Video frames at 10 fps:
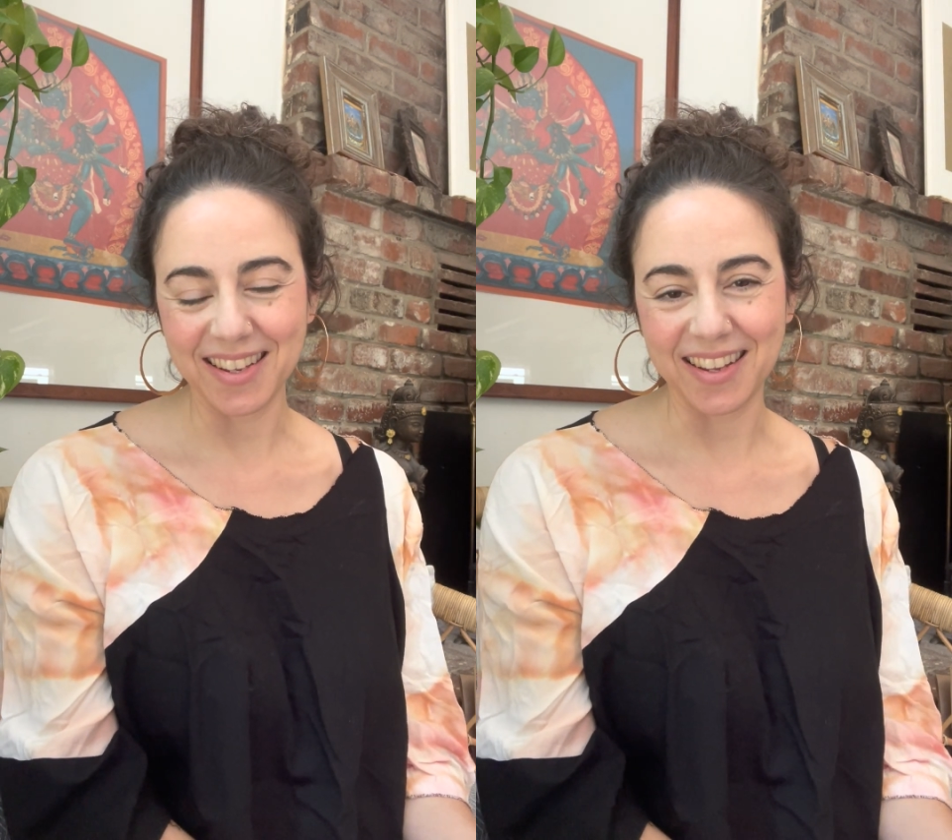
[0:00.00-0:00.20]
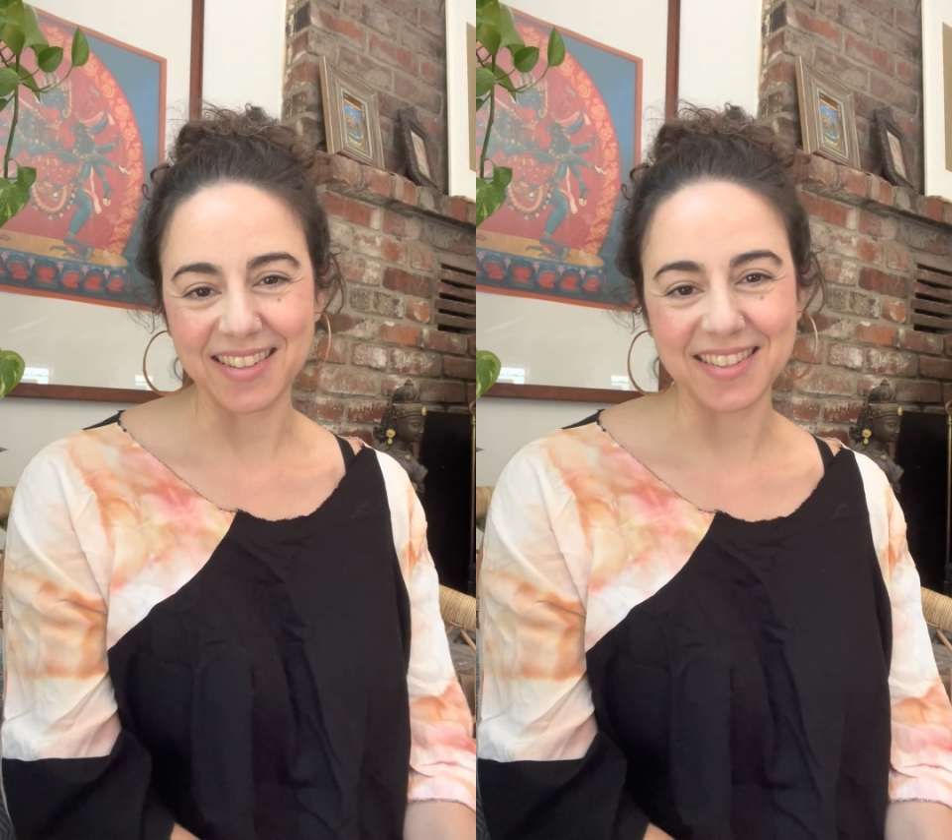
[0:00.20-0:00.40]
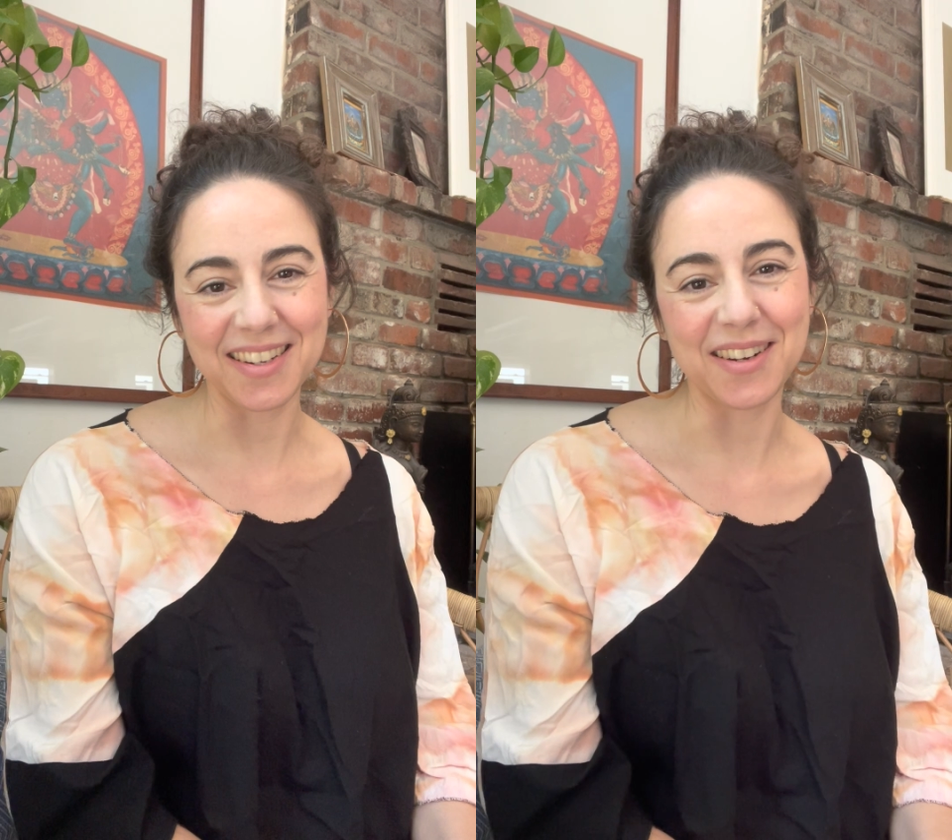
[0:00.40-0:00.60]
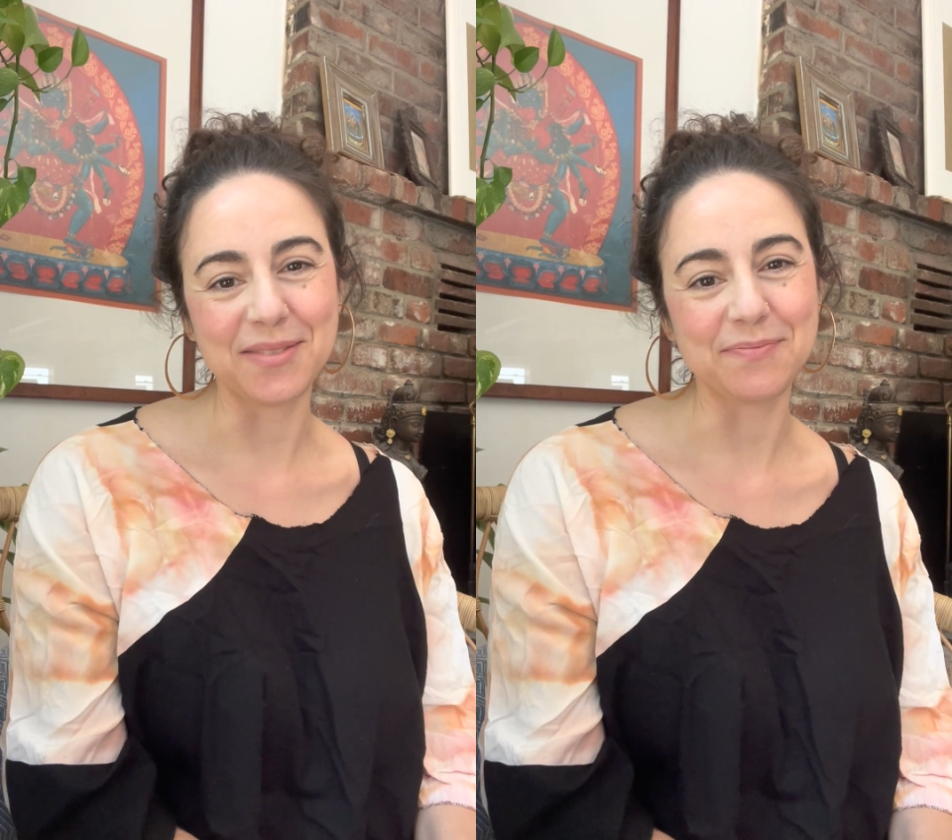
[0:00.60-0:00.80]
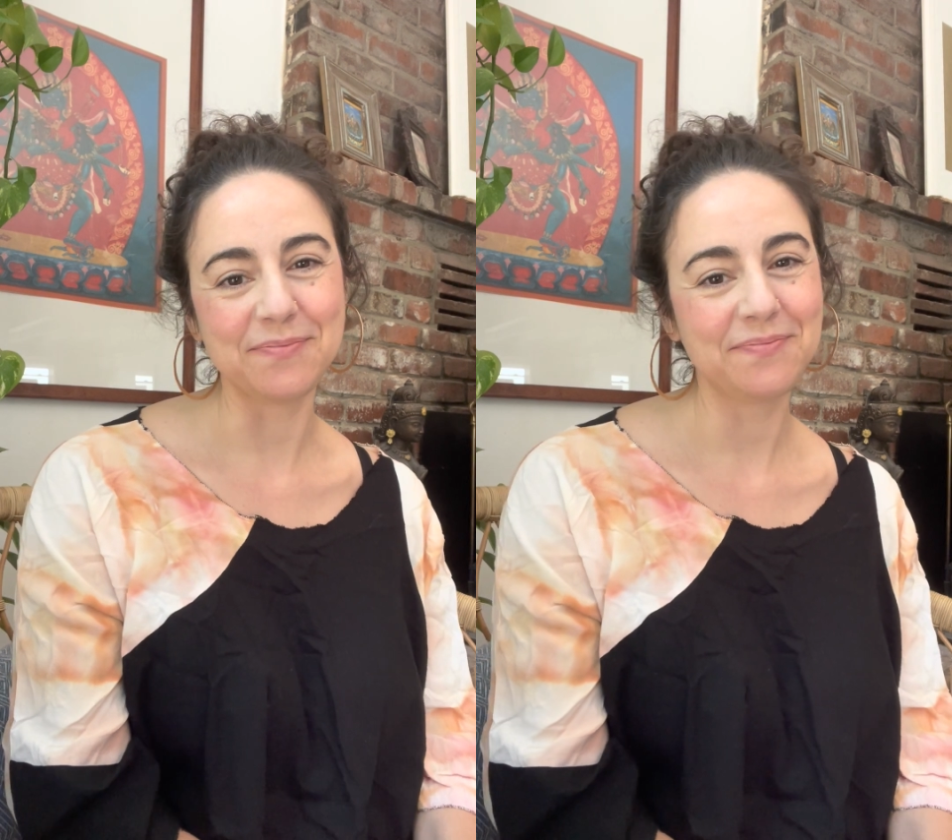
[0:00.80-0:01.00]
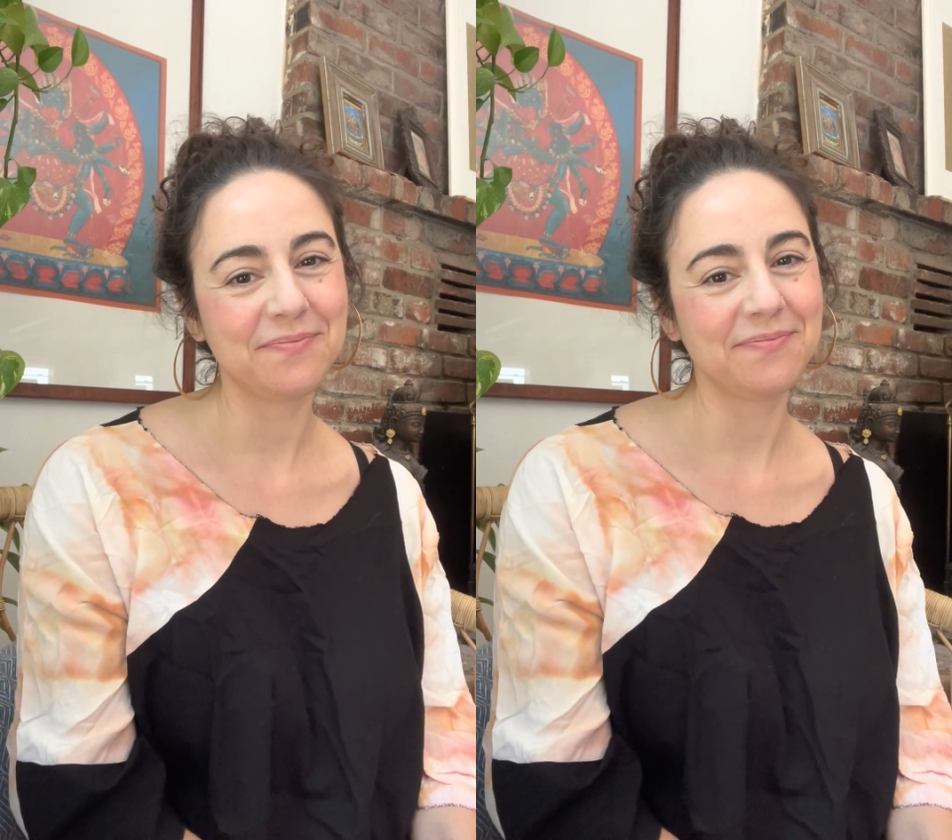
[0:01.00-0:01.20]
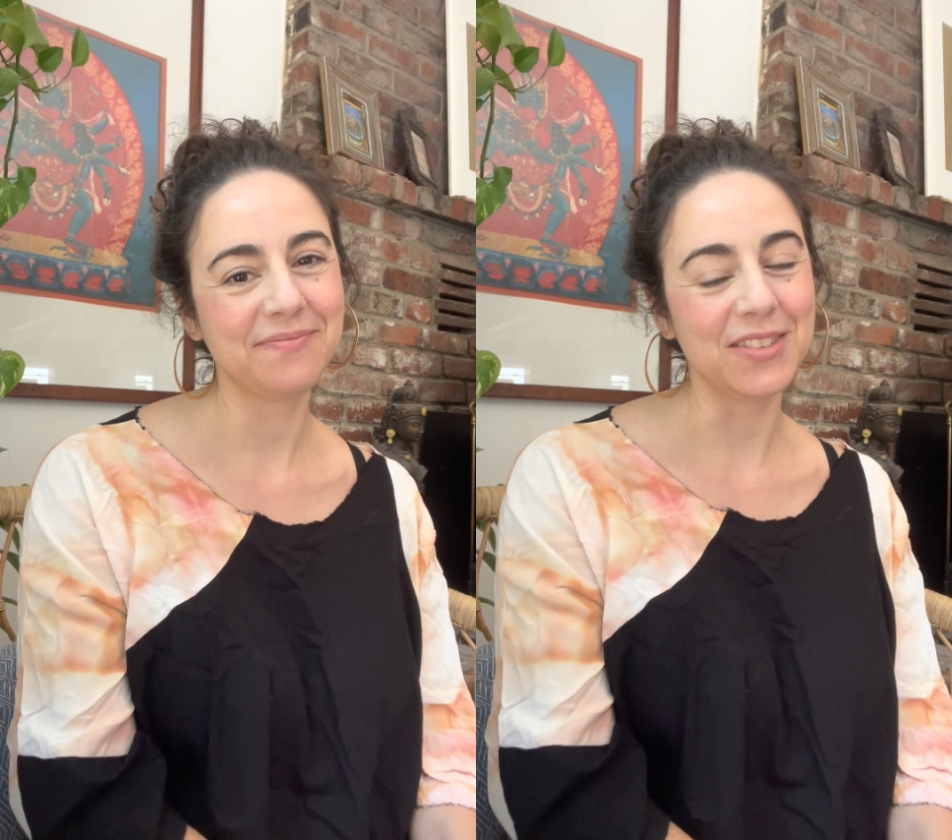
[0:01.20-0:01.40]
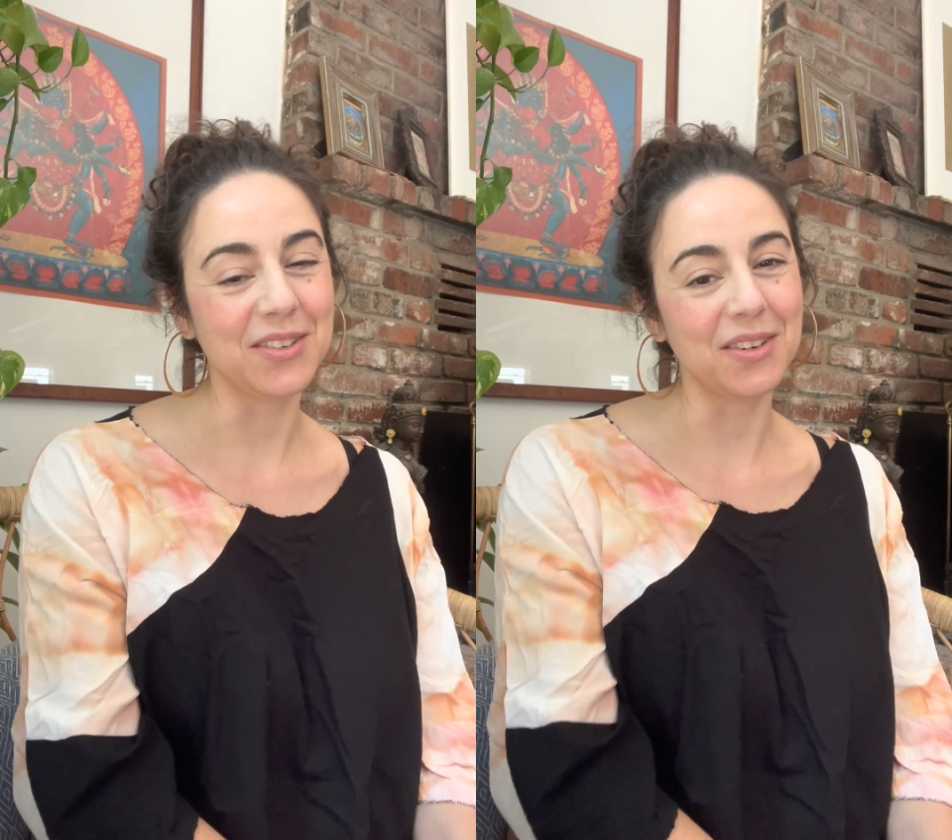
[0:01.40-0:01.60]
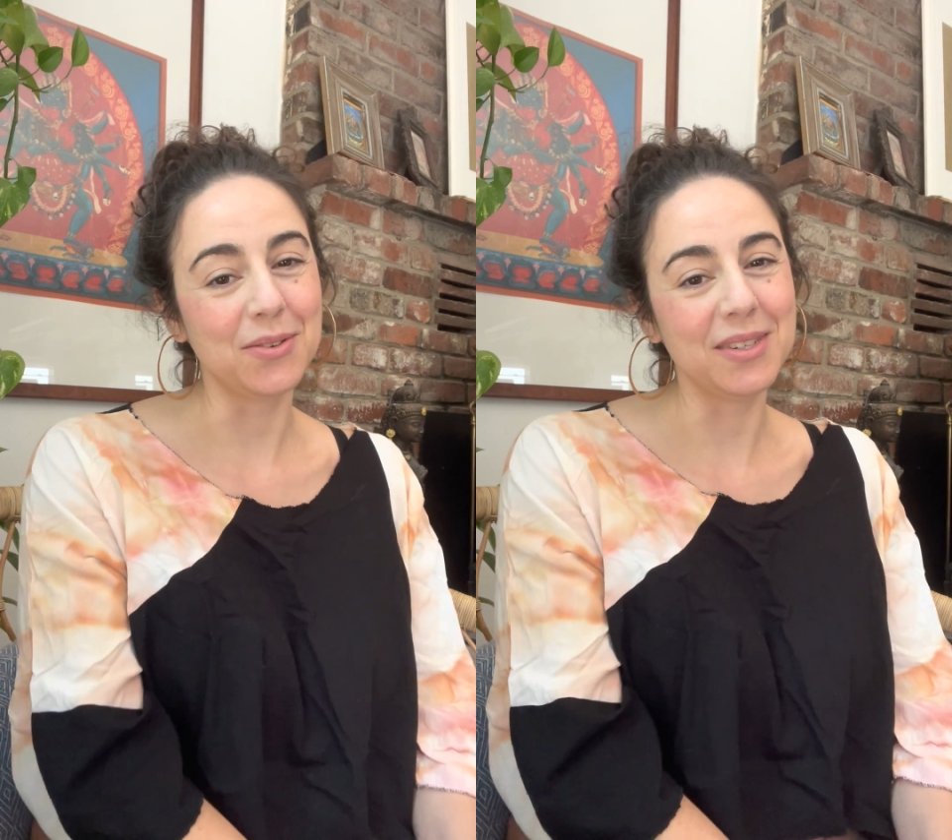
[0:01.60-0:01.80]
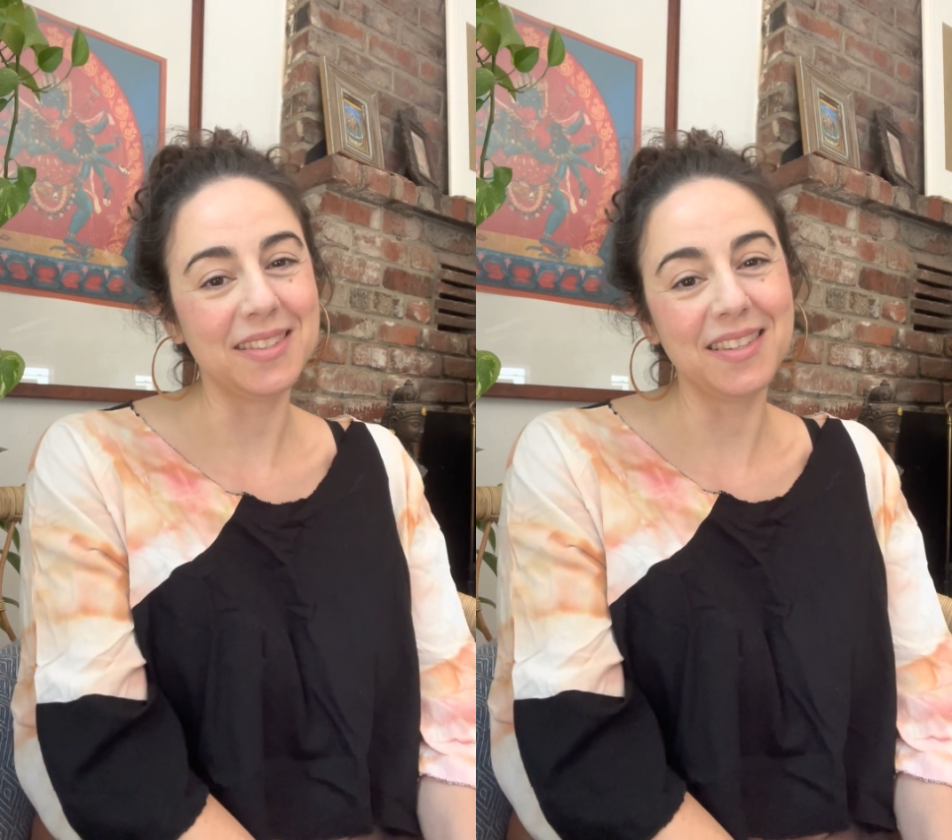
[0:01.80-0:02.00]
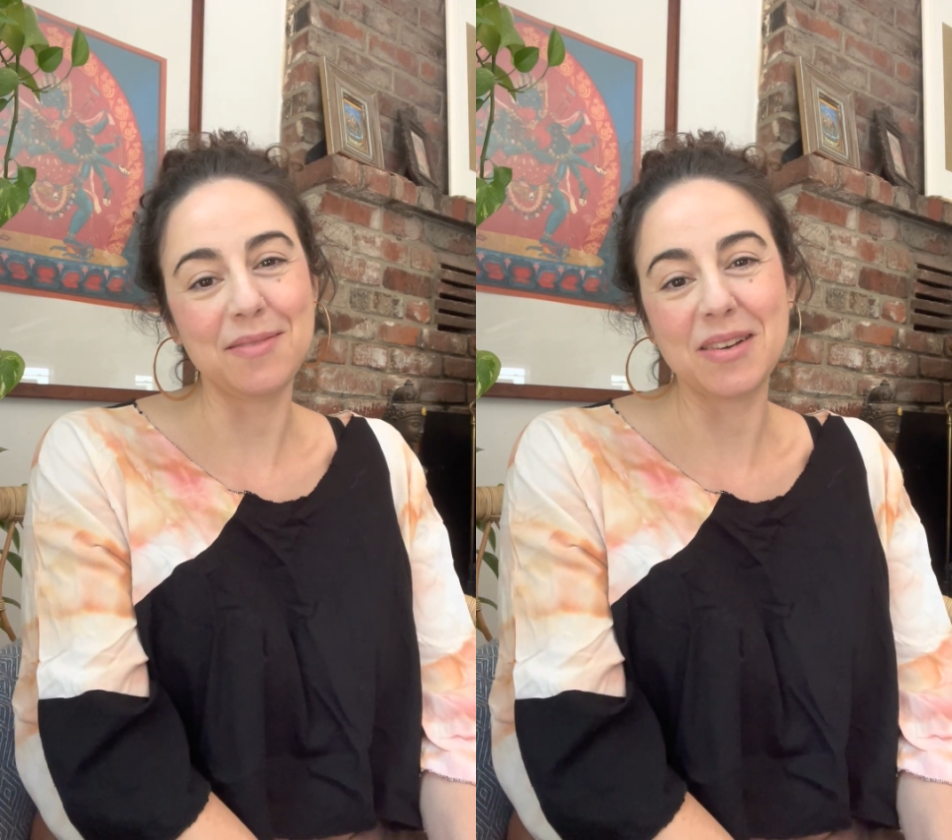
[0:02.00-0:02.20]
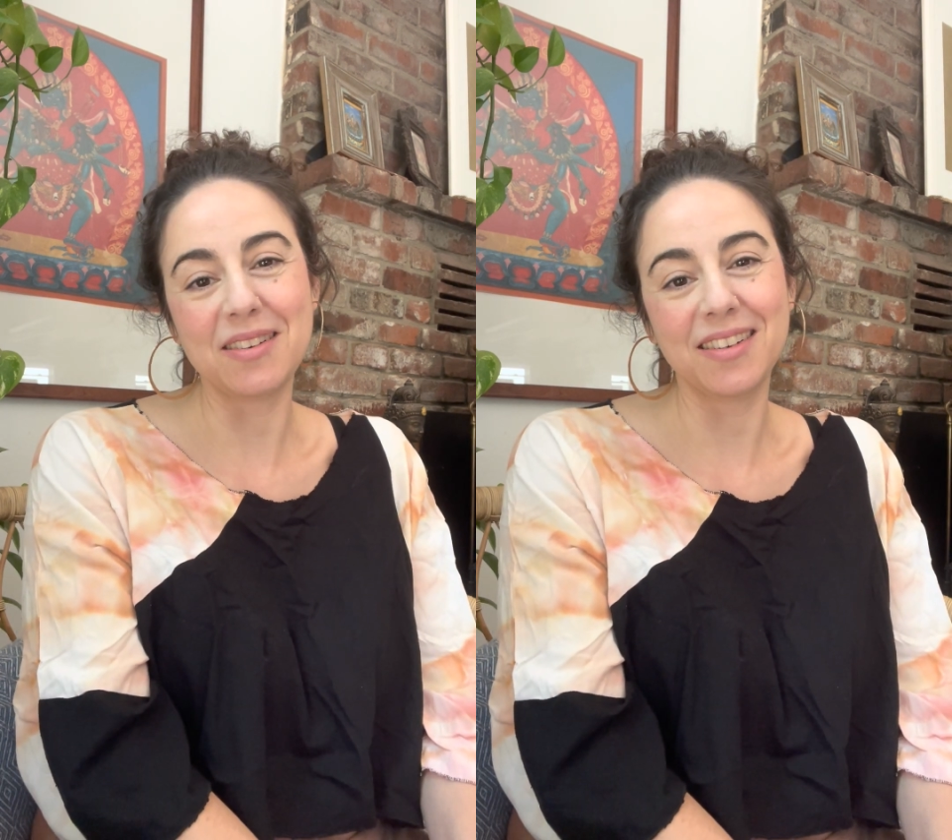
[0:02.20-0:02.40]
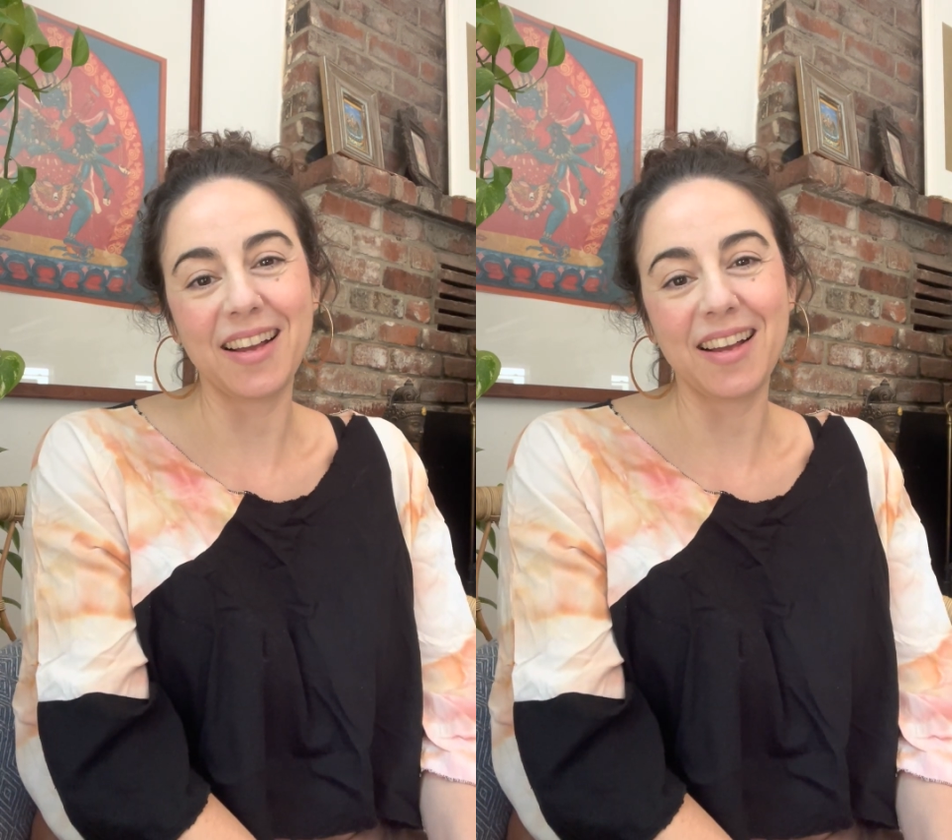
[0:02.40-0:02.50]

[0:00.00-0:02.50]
and you can always email